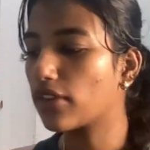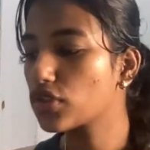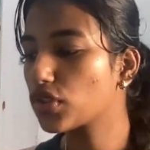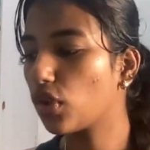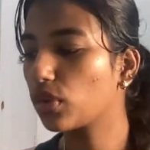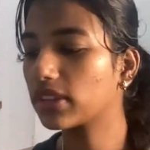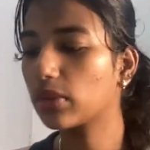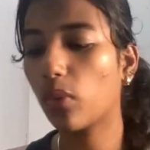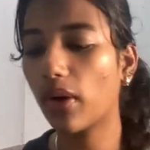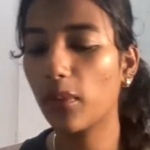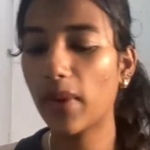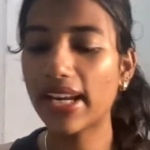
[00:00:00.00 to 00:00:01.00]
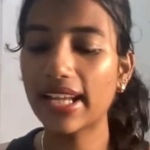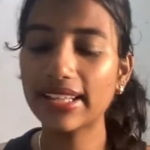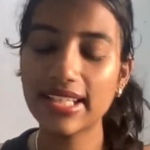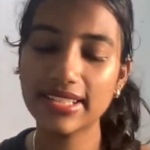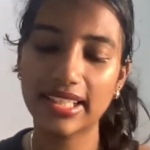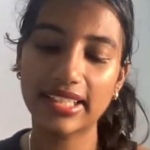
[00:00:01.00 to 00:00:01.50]
So where are they
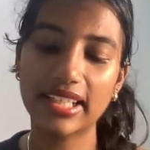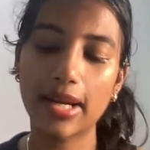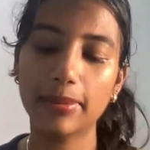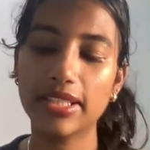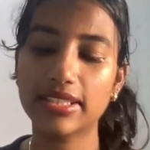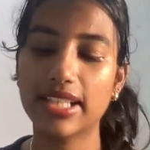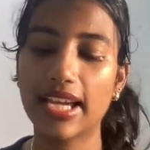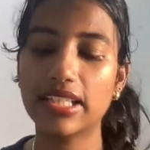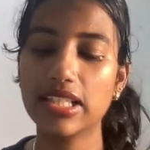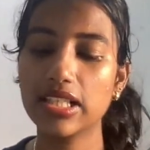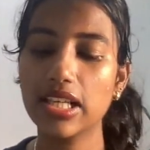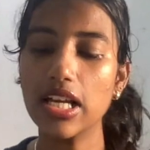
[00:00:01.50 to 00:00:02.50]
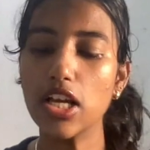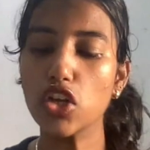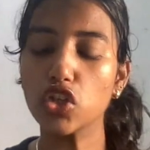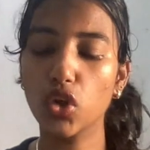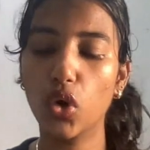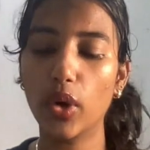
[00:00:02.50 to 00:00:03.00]
setting up this liners?
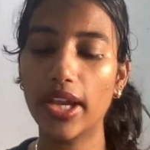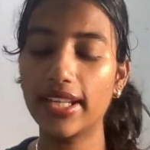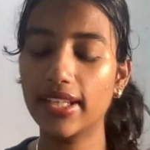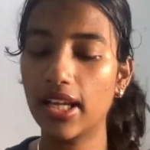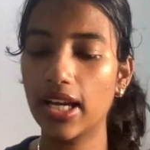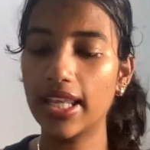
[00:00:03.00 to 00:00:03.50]
So in